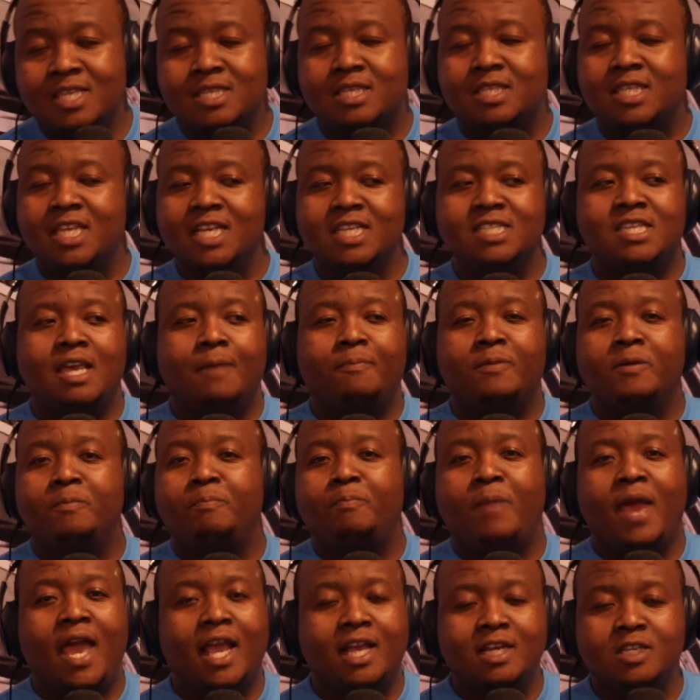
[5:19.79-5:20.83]
These things
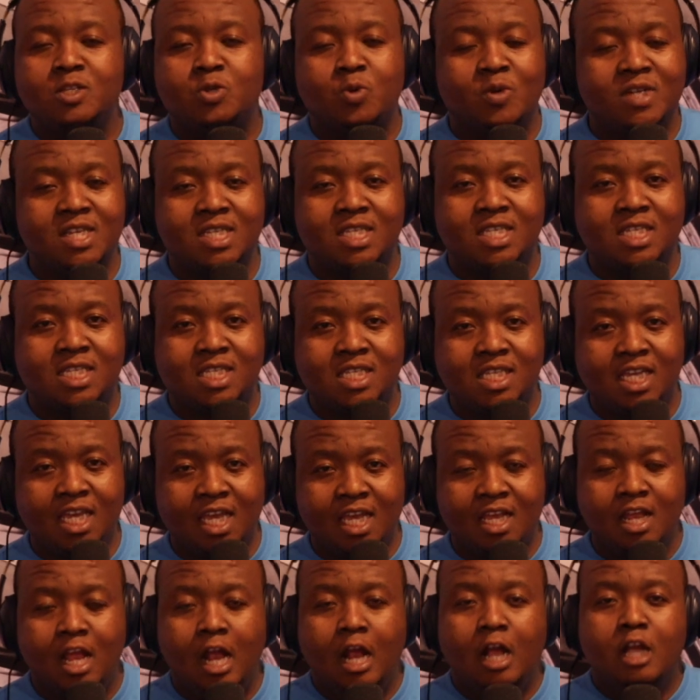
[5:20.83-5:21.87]
happened back in
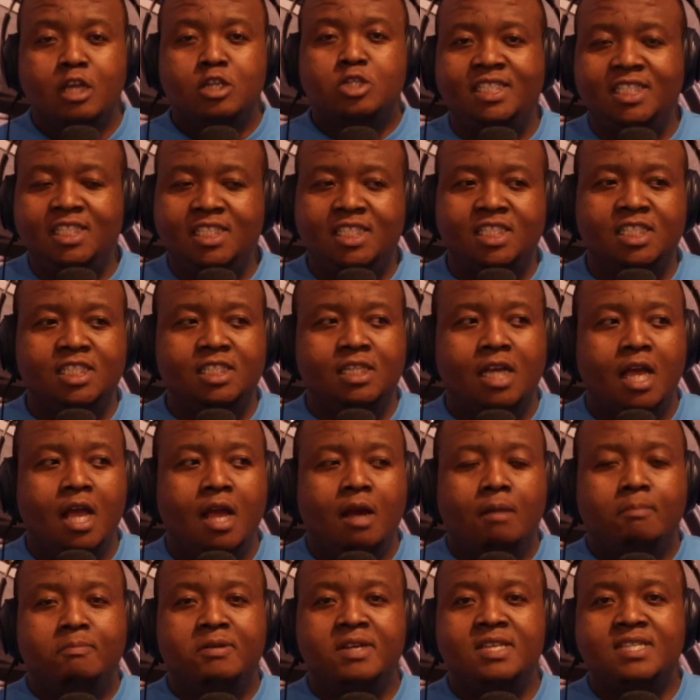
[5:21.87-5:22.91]
2016. Gigi
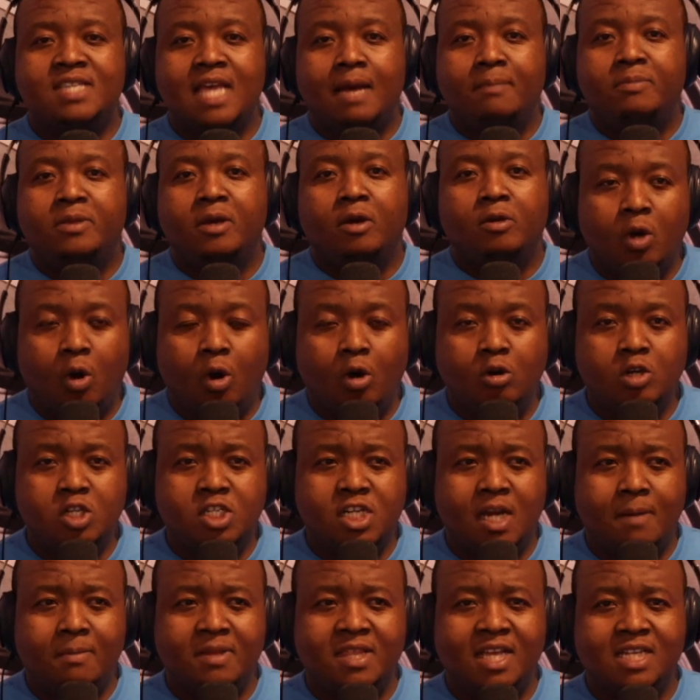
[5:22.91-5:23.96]
brings up the
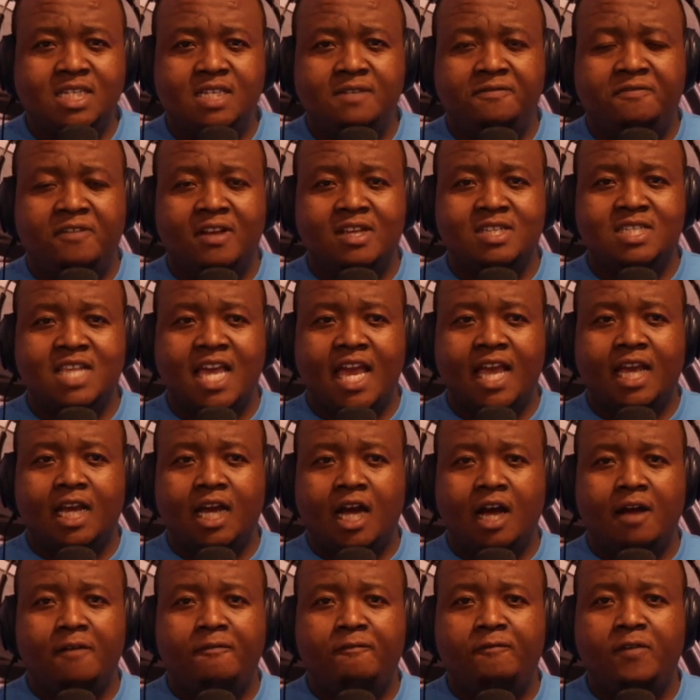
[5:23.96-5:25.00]
old drama that she felt
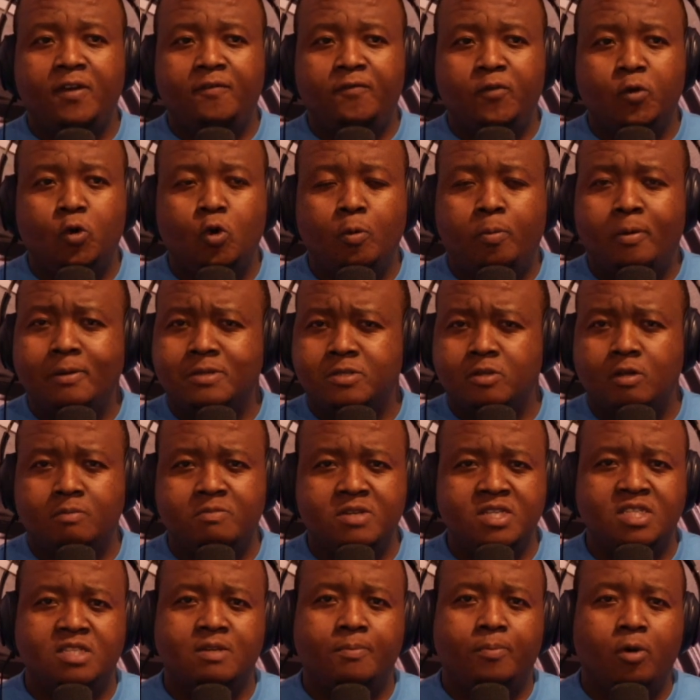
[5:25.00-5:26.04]
like Fifi Cooper was
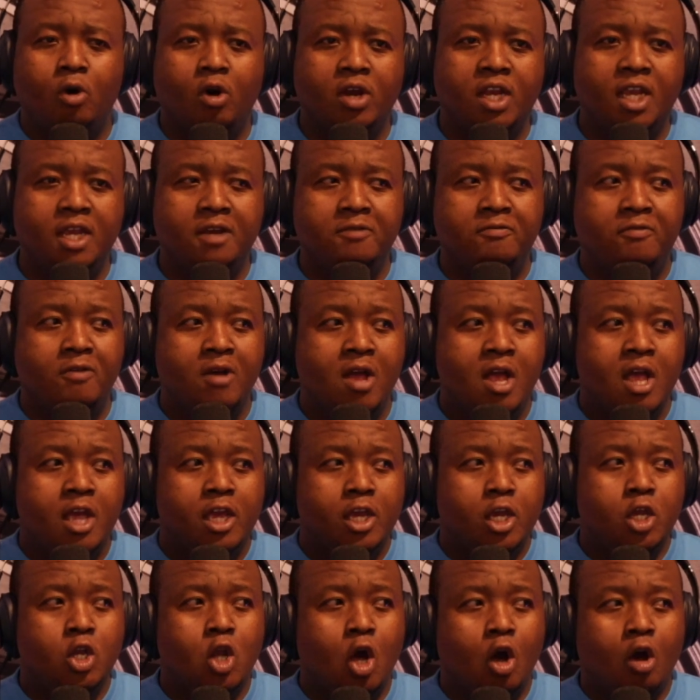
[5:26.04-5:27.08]
not being supportive.
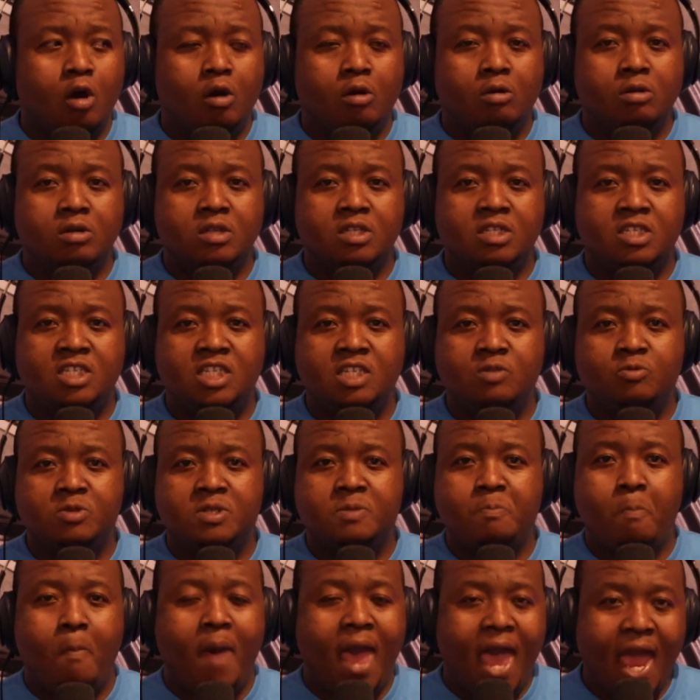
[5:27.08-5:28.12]
You know, she
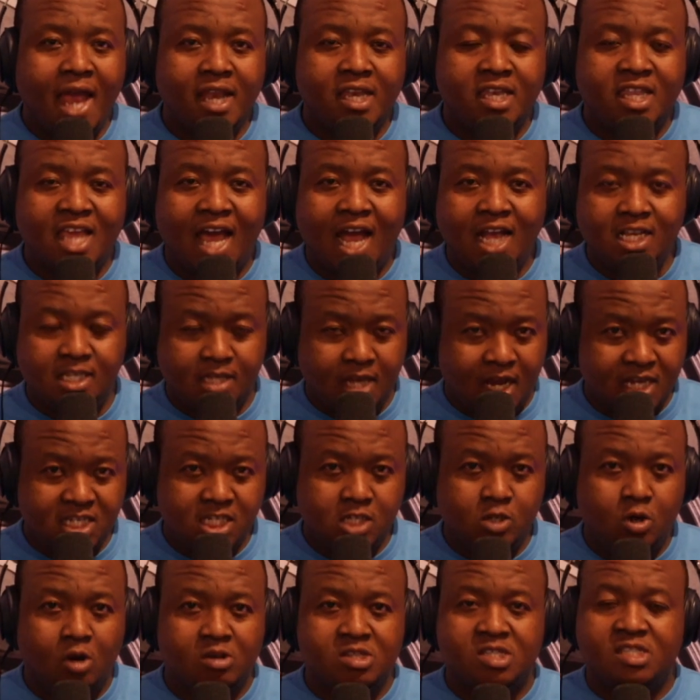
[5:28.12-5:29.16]
was mad that
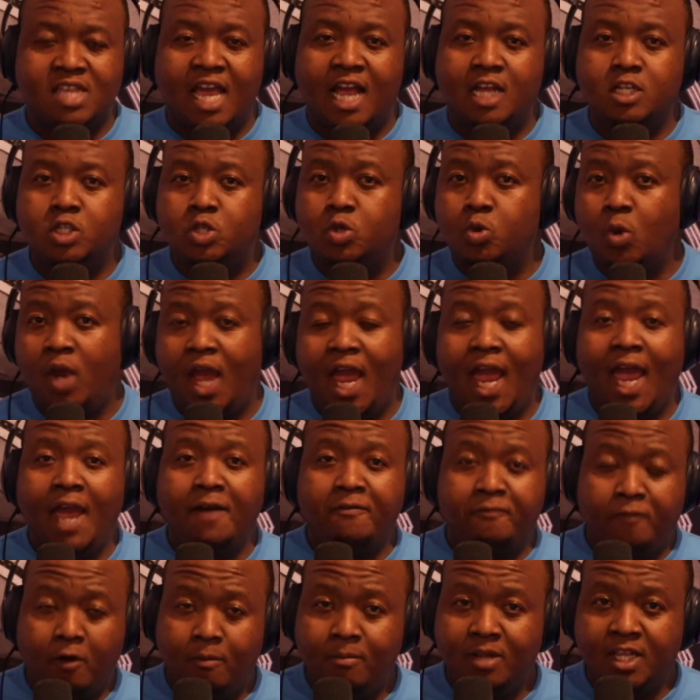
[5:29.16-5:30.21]
she got signed to
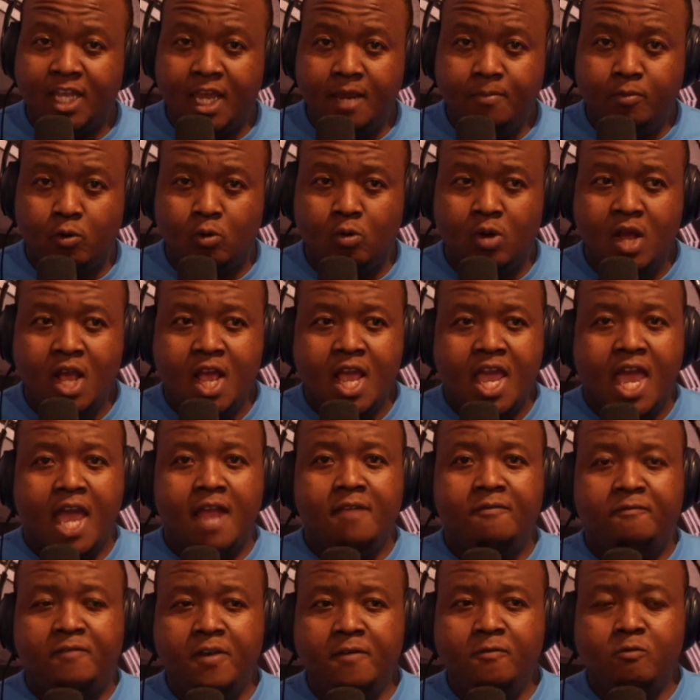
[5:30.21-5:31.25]
her former label.
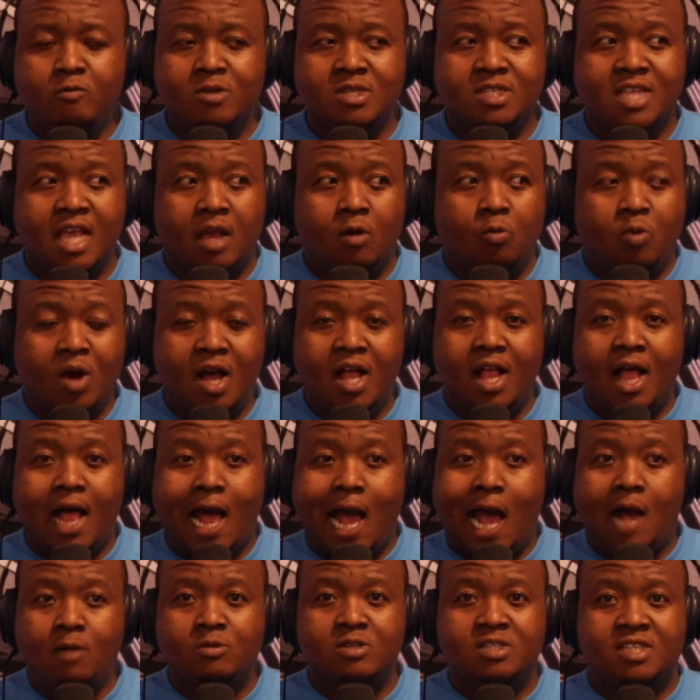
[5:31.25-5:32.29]
And Fifi was like,
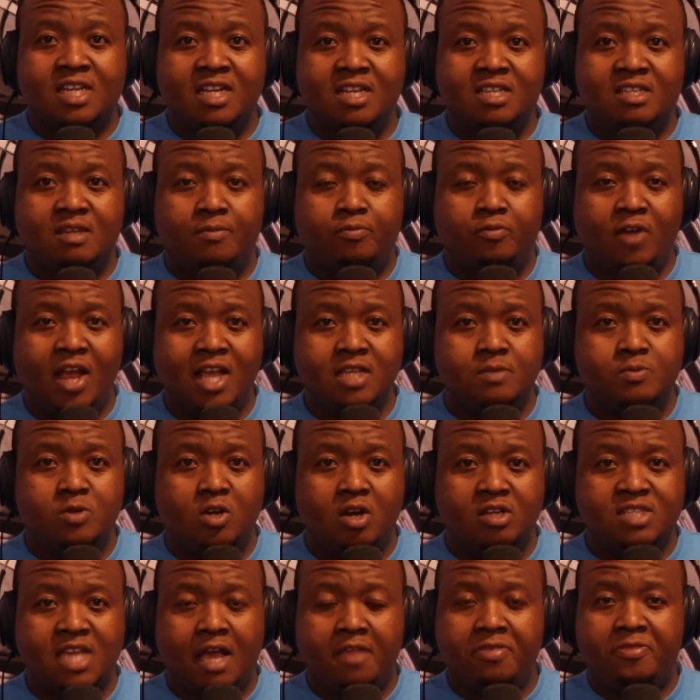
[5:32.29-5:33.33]
well, I was kind of surprised
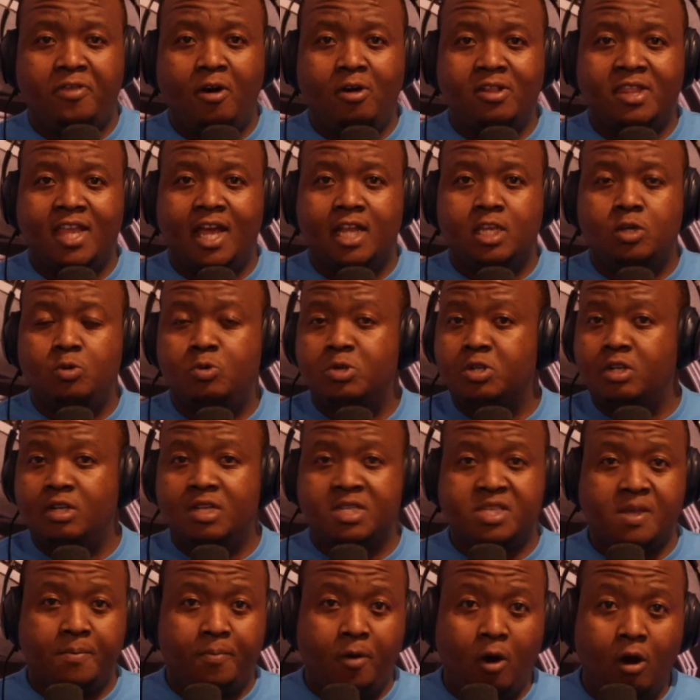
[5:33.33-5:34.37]
because I thought that you was
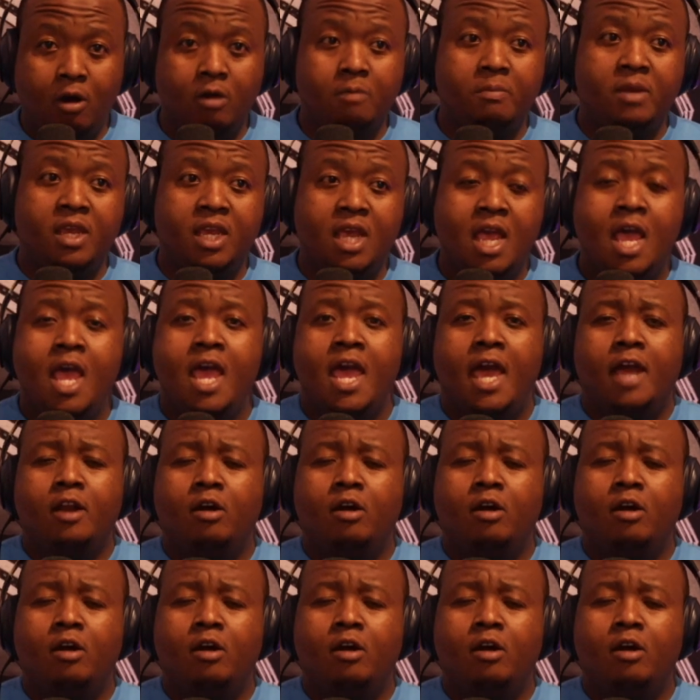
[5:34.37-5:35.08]
going to support me.